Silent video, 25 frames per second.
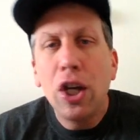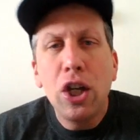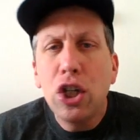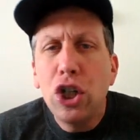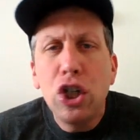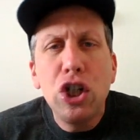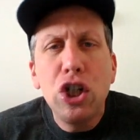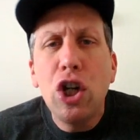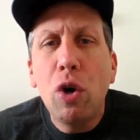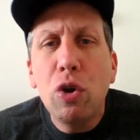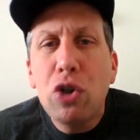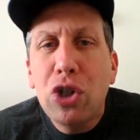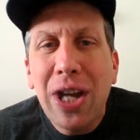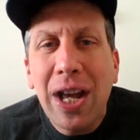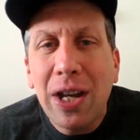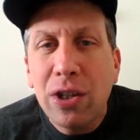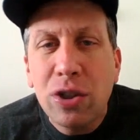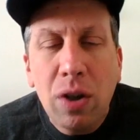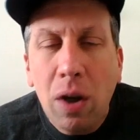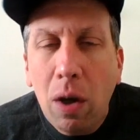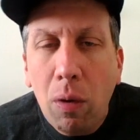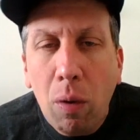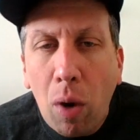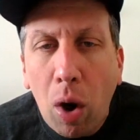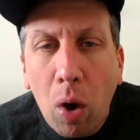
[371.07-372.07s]
You know, she has
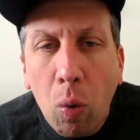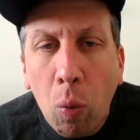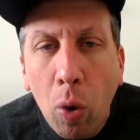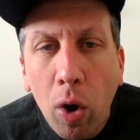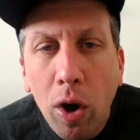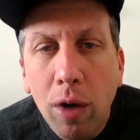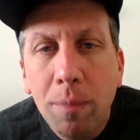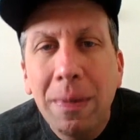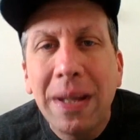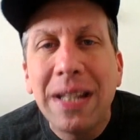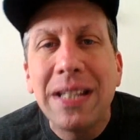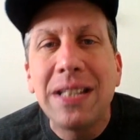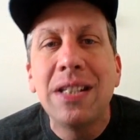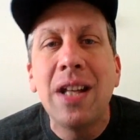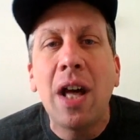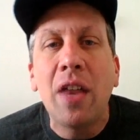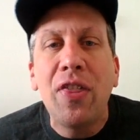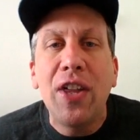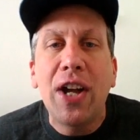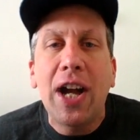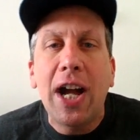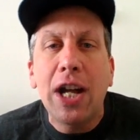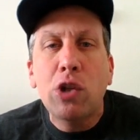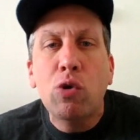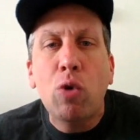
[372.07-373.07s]
her word means
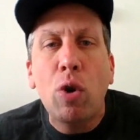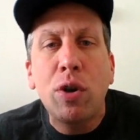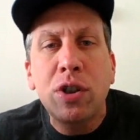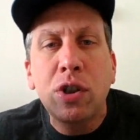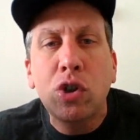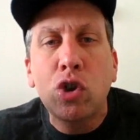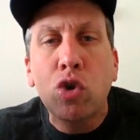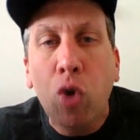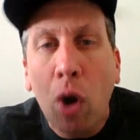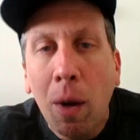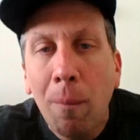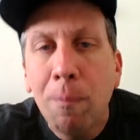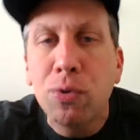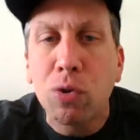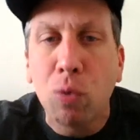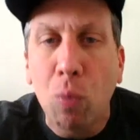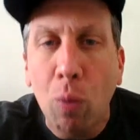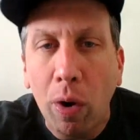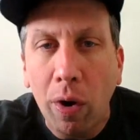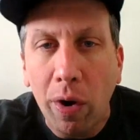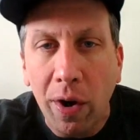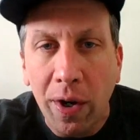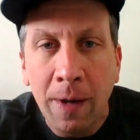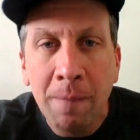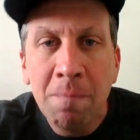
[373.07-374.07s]
nothing. I trust Trump's
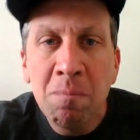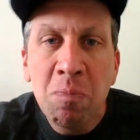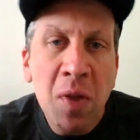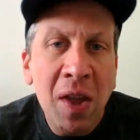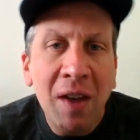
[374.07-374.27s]
word.